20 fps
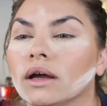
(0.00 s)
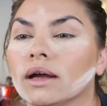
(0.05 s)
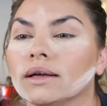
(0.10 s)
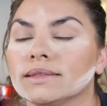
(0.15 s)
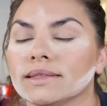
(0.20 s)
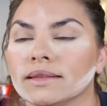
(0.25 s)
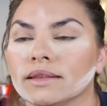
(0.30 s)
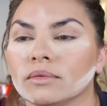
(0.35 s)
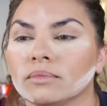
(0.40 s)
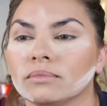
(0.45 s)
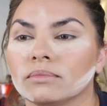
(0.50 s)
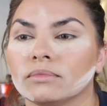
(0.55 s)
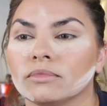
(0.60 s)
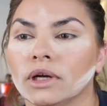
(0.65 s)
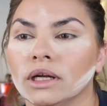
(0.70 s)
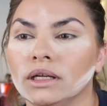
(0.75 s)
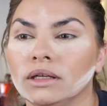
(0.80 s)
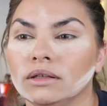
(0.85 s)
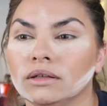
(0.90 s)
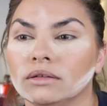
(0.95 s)
I set them,
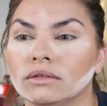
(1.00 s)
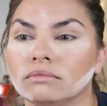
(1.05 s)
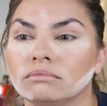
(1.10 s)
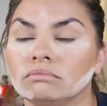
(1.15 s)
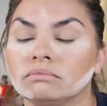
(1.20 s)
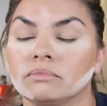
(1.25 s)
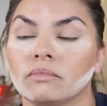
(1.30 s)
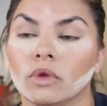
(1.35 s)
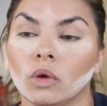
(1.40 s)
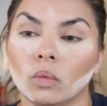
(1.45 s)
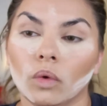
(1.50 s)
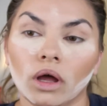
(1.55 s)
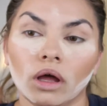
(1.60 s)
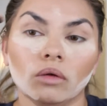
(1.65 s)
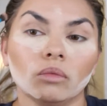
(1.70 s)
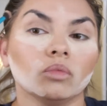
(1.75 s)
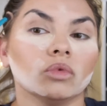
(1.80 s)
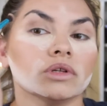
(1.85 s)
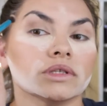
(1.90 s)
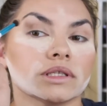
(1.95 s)
right?
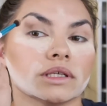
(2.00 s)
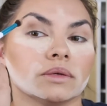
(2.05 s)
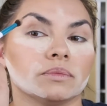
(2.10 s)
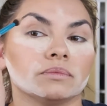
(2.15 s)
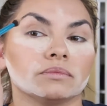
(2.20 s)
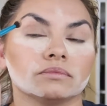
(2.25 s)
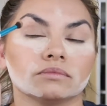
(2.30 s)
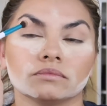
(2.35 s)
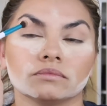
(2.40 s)
Well, we'll see.